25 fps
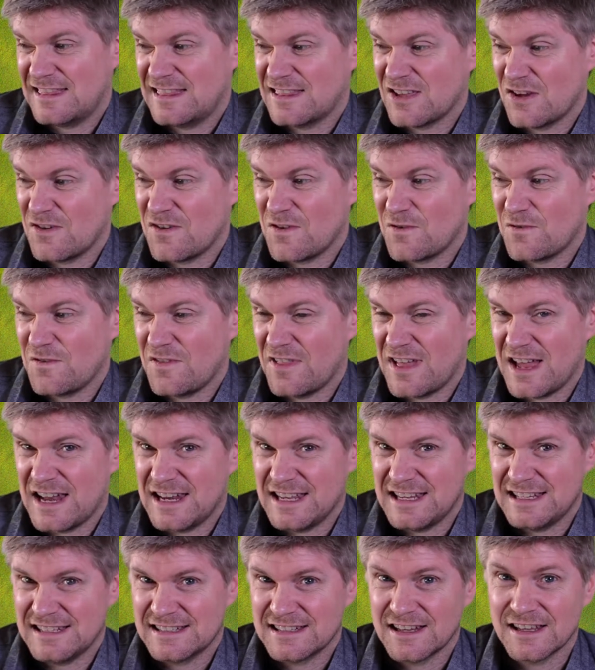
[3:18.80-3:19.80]
Don't know what that
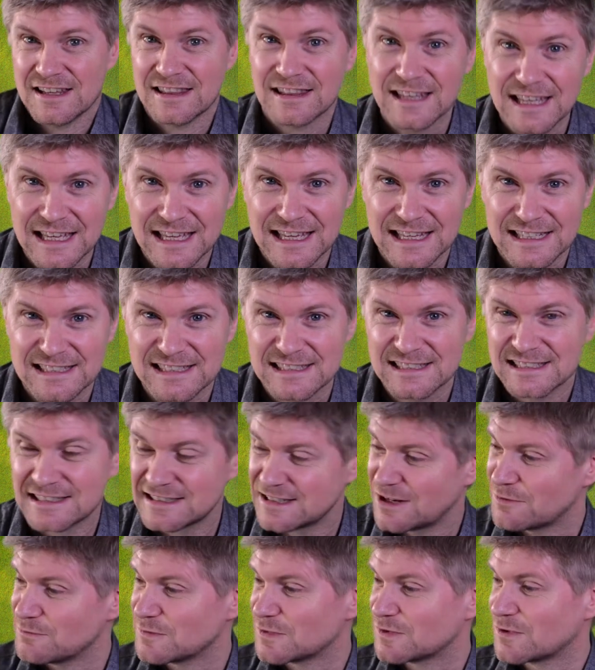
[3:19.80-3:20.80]
is. I think it's
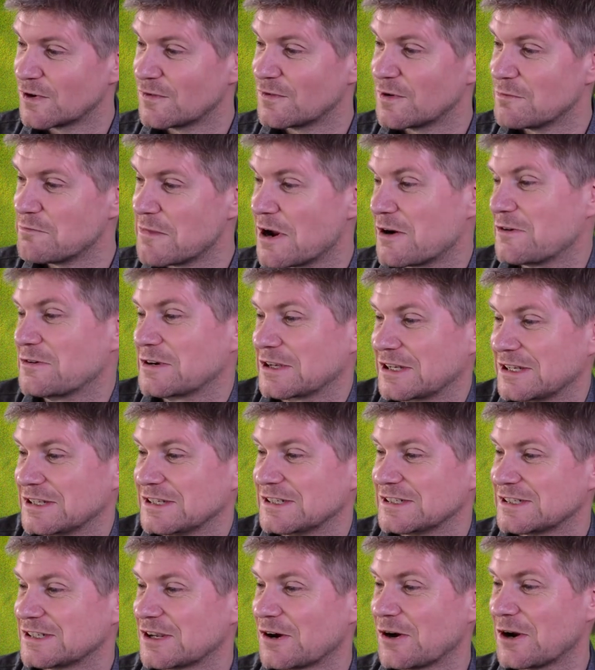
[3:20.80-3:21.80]
some sort of
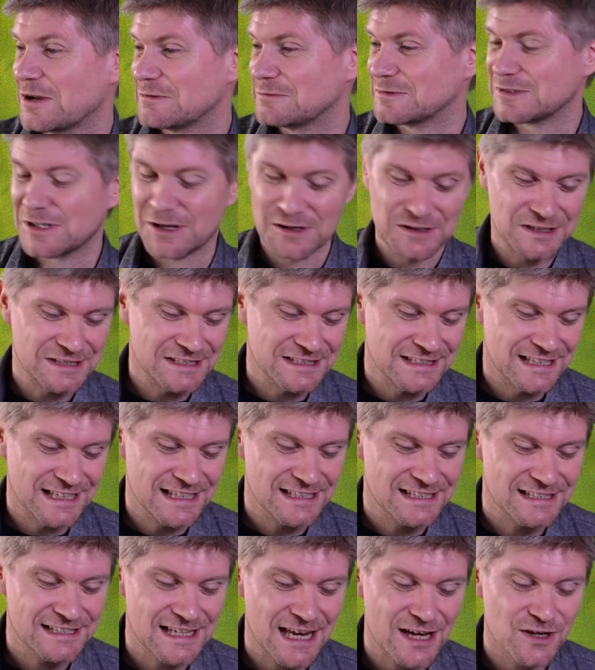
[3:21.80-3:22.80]
American time zone, isn't it?
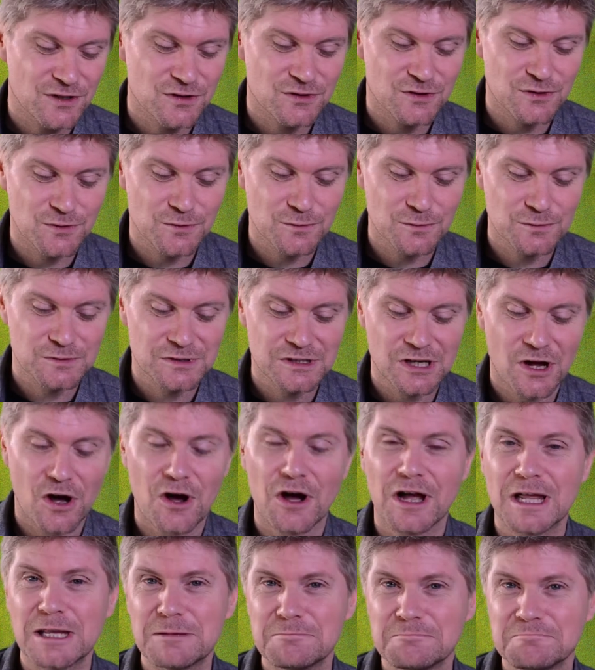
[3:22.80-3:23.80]
Central
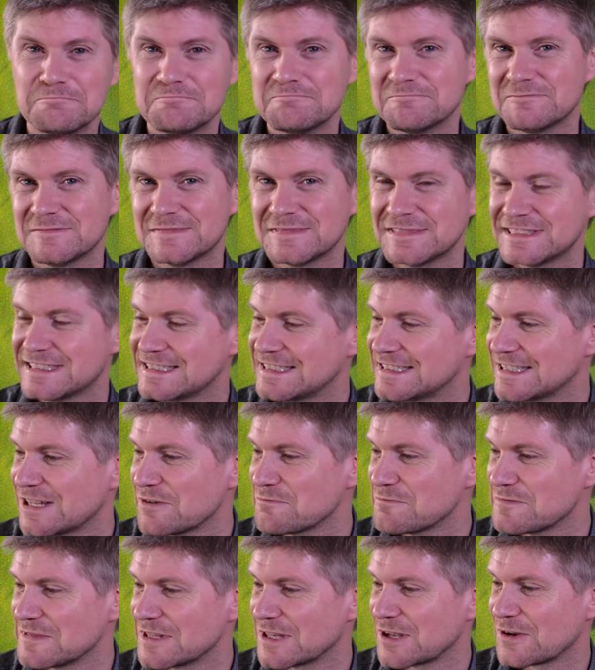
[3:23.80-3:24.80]
time
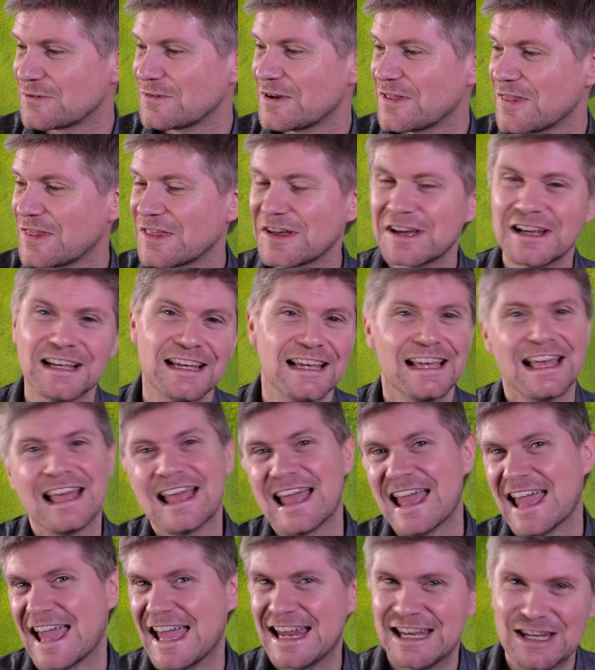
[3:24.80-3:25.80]
something or other.
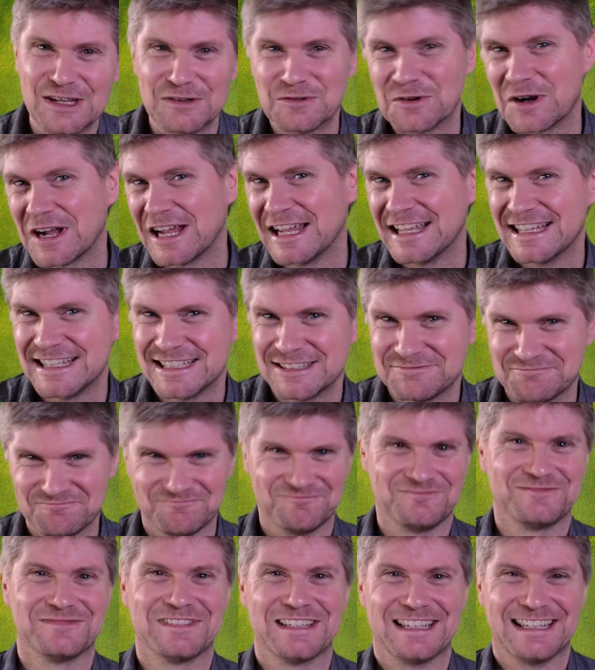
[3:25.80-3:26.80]
Anyway,
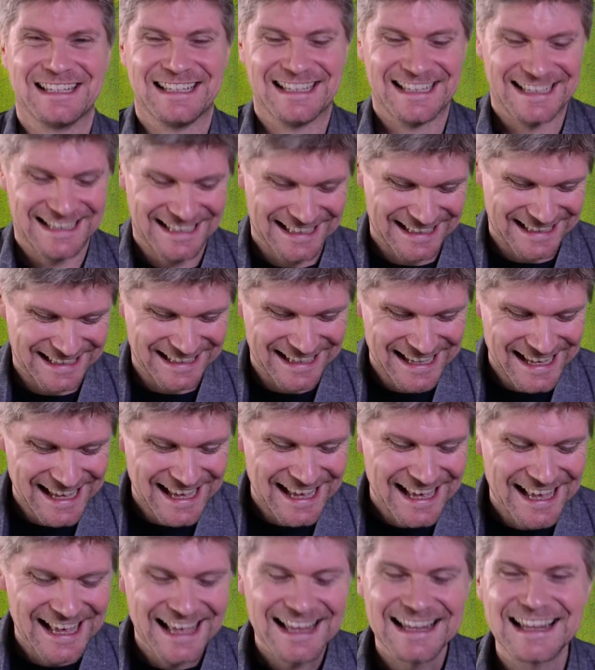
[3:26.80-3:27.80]

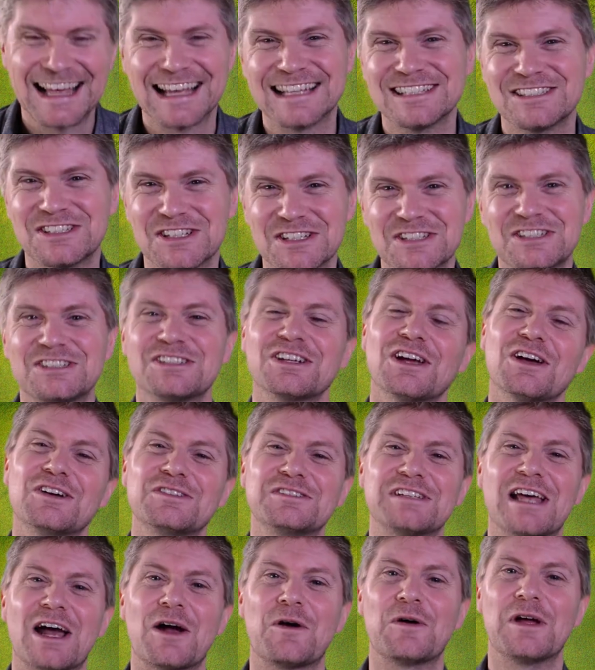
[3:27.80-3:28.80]
that just
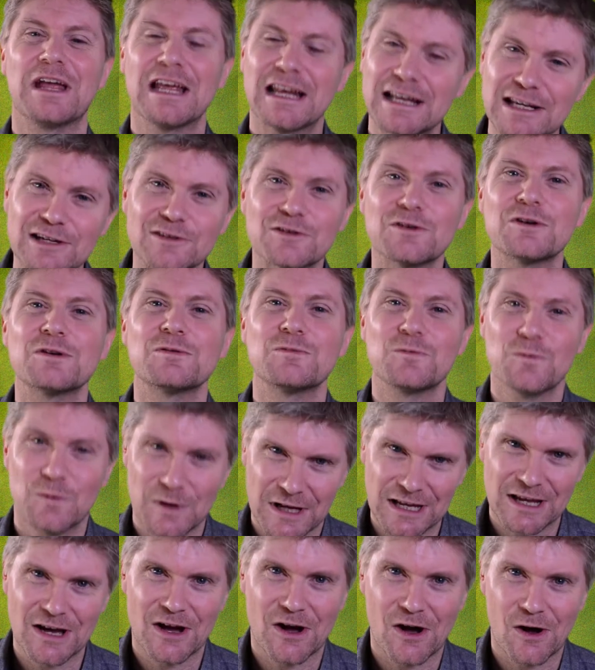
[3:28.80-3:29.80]
shows how ignorant
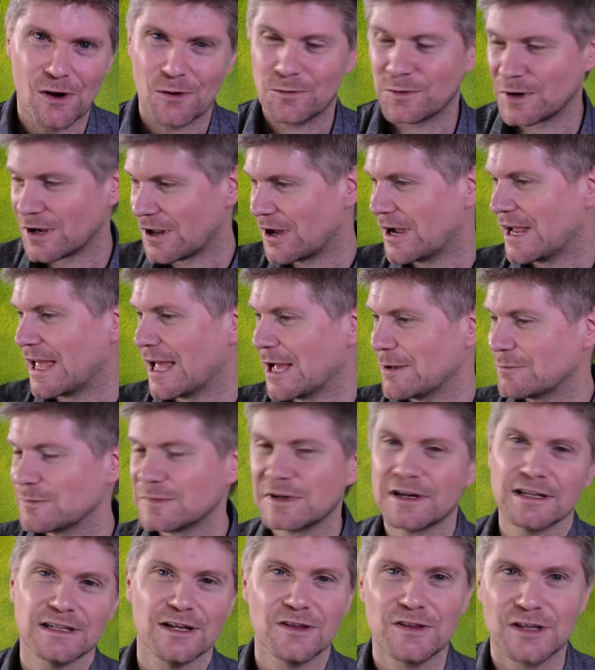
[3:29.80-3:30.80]
we are. Well, I am.
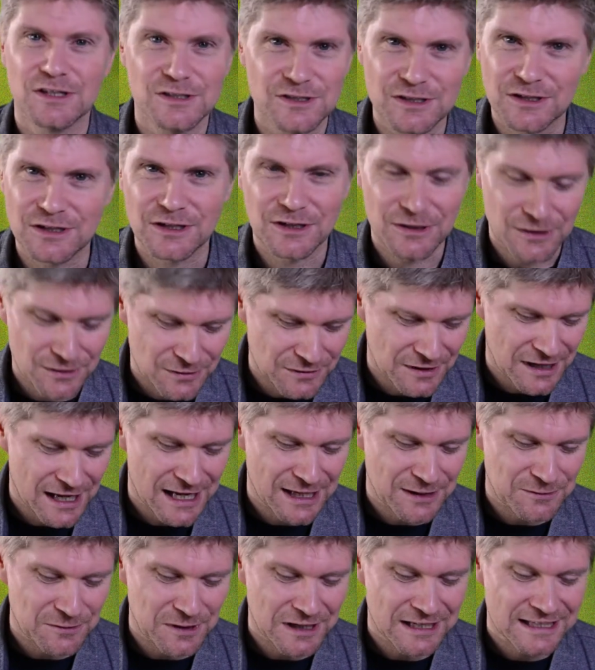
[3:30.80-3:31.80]
I don't think Julian knew that
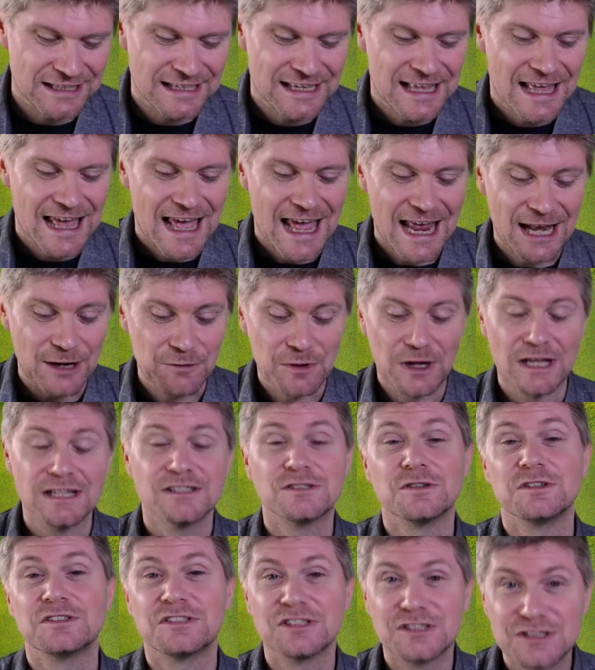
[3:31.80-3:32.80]
anyway. Anyway,
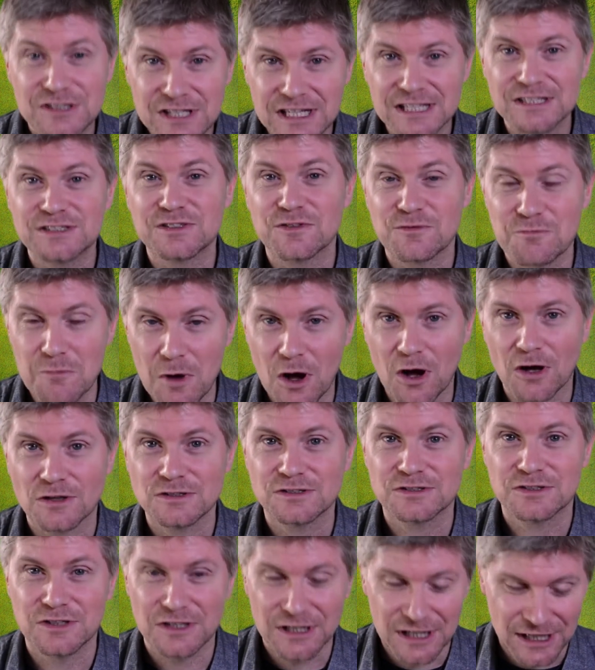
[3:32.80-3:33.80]
so it's the 6th of
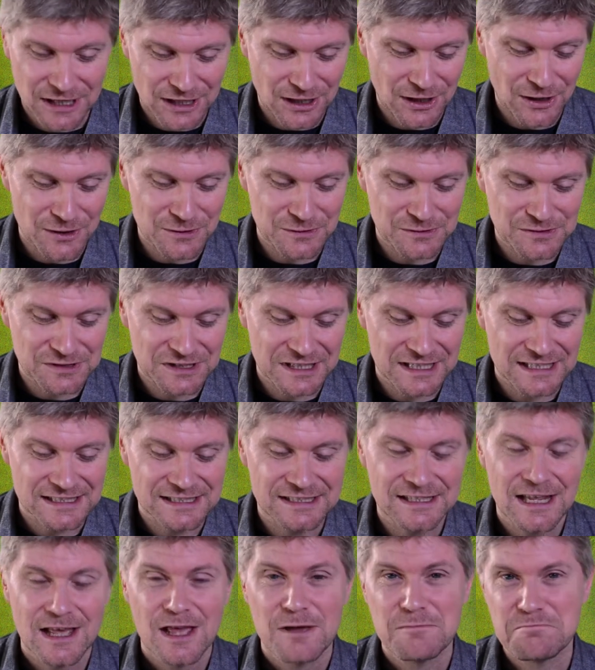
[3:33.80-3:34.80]
March that it
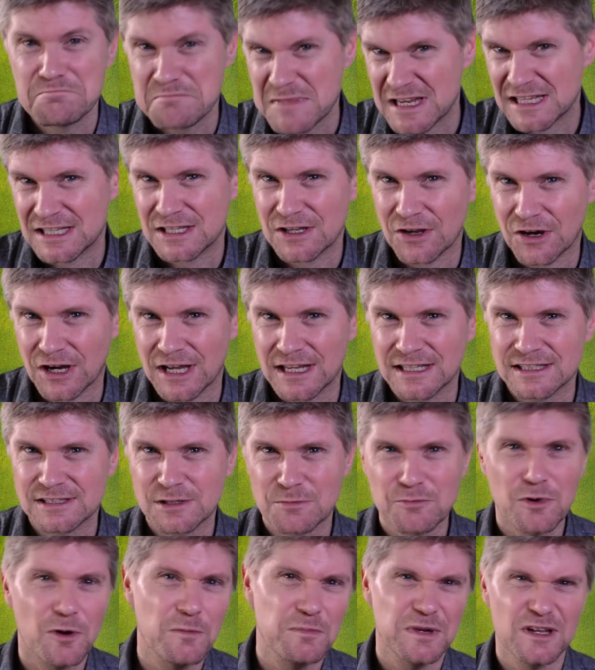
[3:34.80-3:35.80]
closes, midnight. So
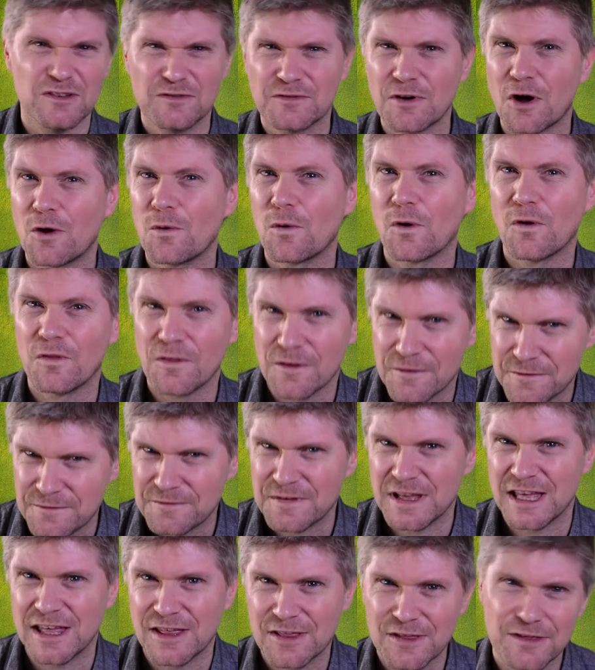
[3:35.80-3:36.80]
probably vote on the
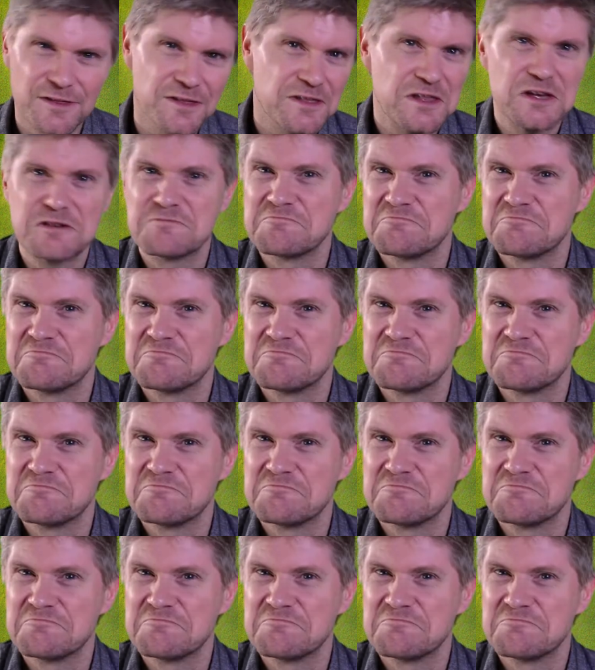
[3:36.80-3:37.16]
5th.